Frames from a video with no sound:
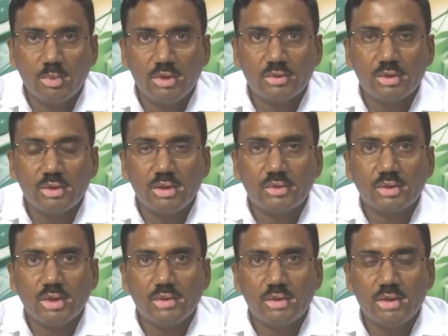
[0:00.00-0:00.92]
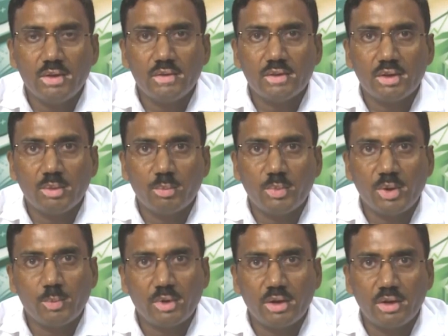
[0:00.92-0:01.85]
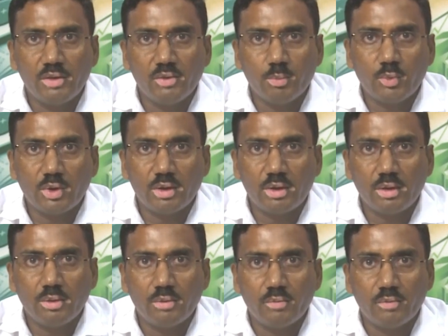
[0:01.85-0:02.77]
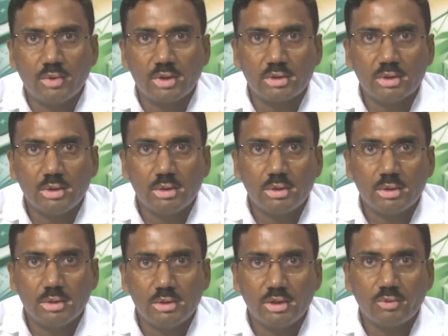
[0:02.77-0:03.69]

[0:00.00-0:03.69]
Means in this case each and every part is important for their